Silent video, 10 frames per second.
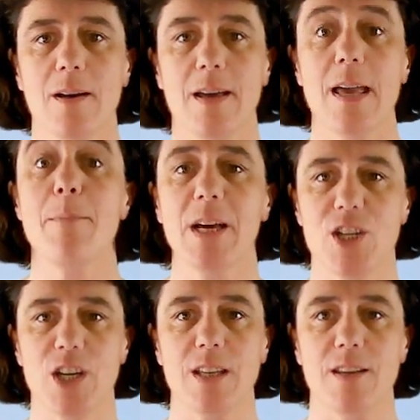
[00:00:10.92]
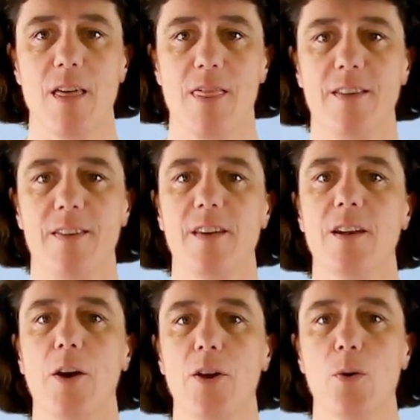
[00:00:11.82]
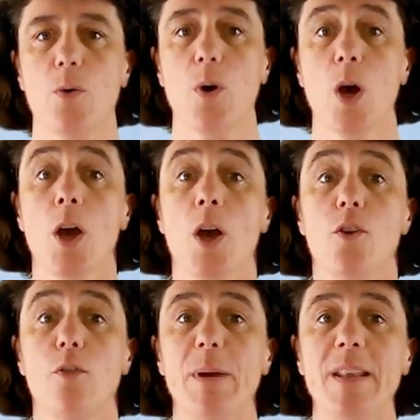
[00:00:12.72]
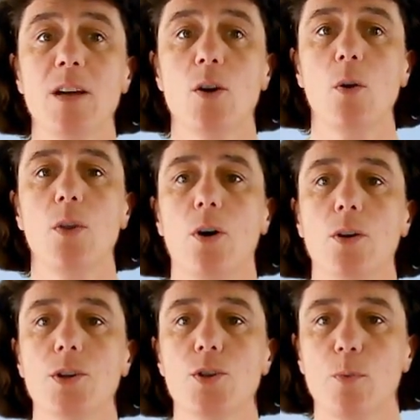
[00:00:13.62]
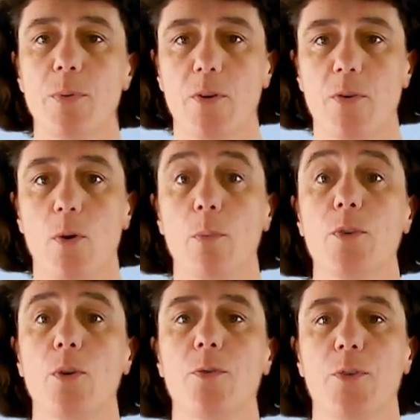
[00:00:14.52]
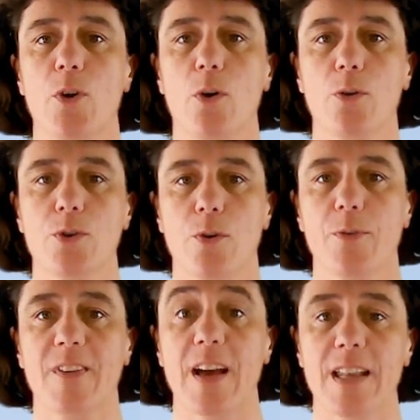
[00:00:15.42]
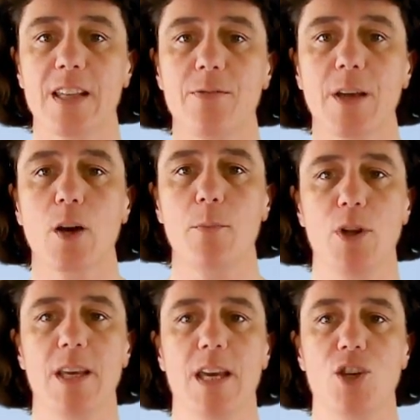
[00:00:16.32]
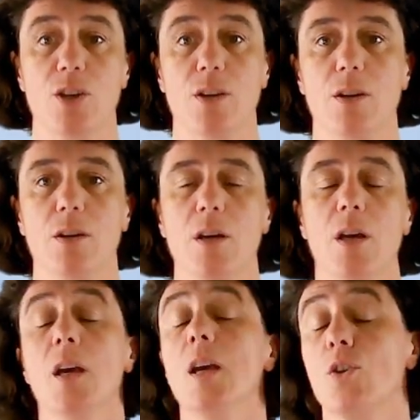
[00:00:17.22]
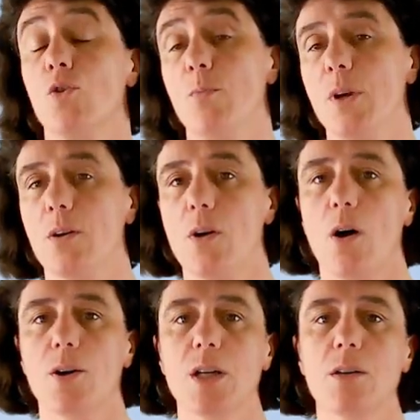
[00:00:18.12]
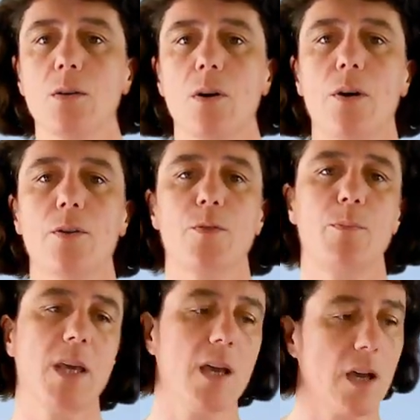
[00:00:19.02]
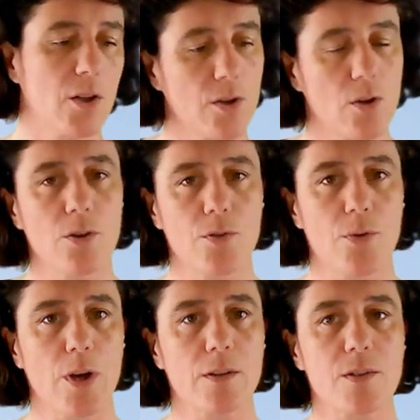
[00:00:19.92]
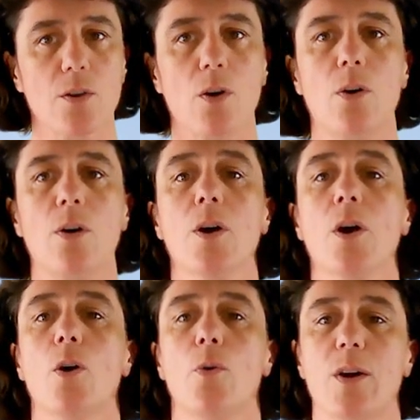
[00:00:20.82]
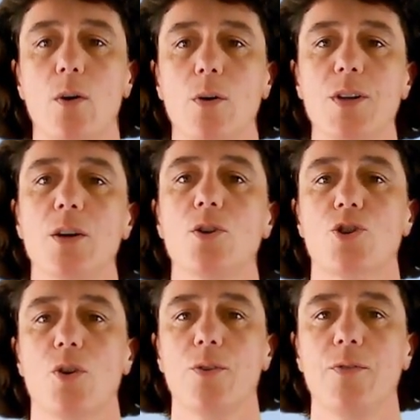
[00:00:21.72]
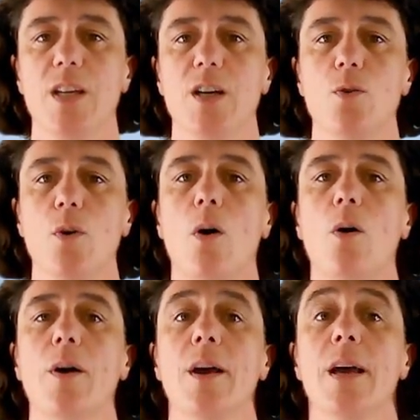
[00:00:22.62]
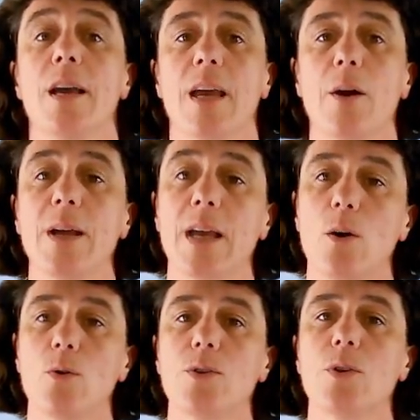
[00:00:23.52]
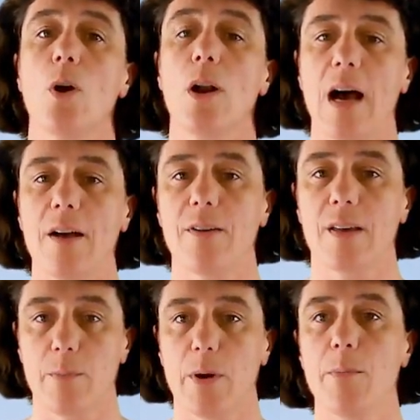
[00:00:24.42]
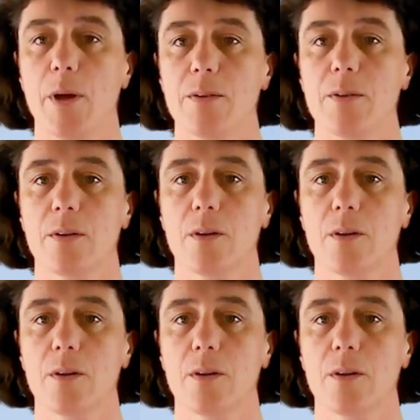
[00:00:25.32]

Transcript: Imagine this scenario. You've been called on to perform some sort of scientific communication. It could be an article or speaking at a conference or recording a short video or carrying out a live experiment.